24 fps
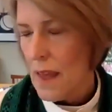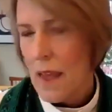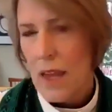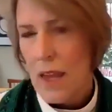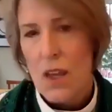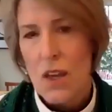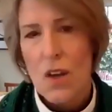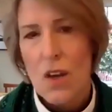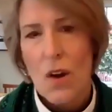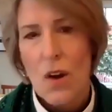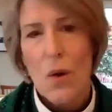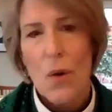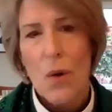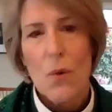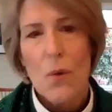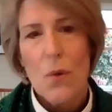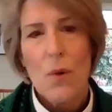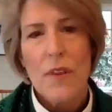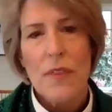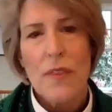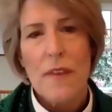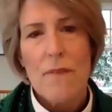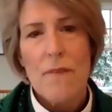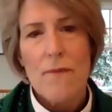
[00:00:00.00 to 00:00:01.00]
you know,
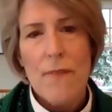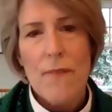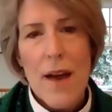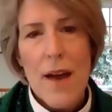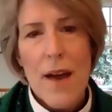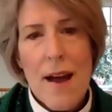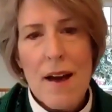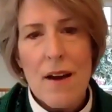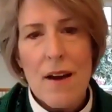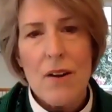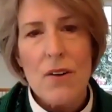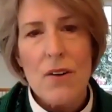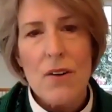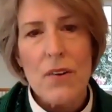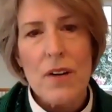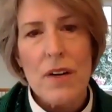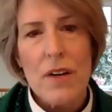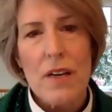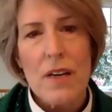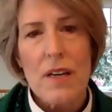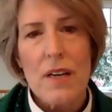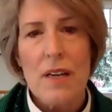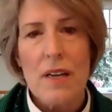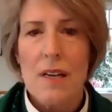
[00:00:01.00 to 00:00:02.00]
what they
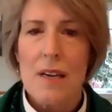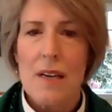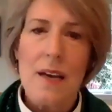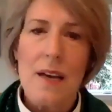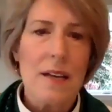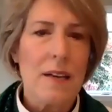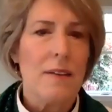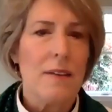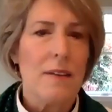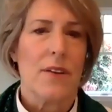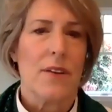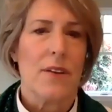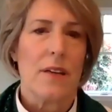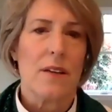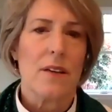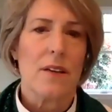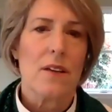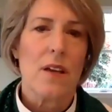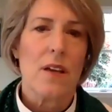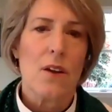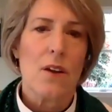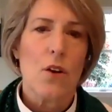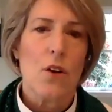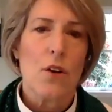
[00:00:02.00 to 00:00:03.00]
found, none of it
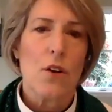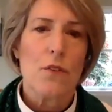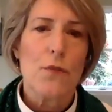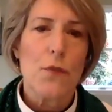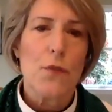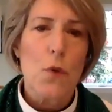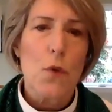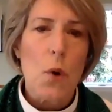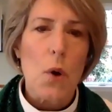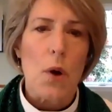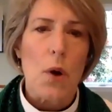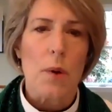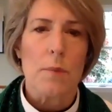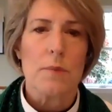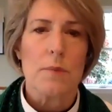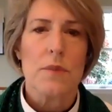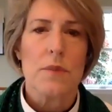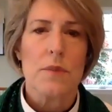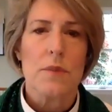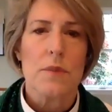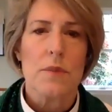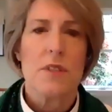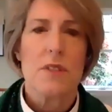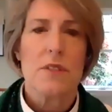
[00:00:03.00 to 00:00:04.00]

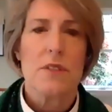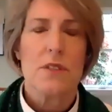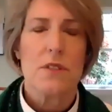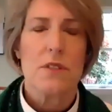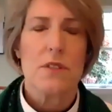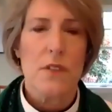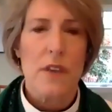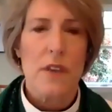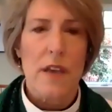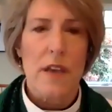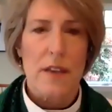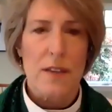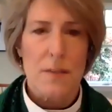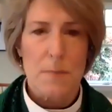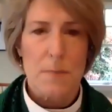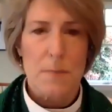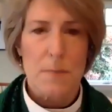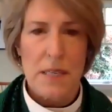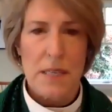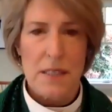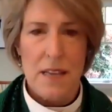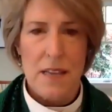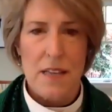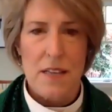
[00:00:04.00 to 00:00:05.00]
conformed to the
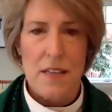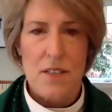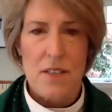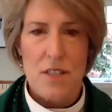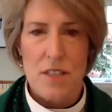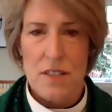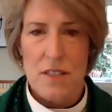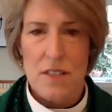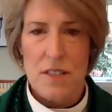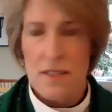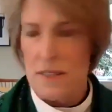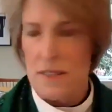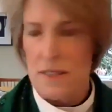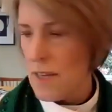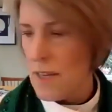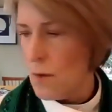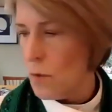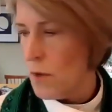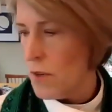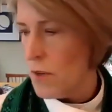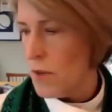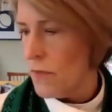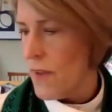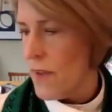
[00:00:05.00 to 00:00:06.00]
expectations they
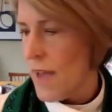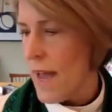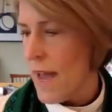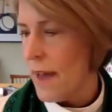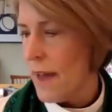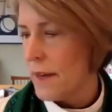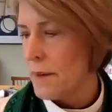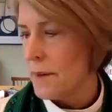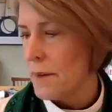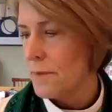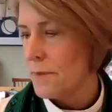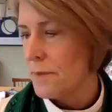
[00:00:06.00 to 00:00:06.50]
would have had.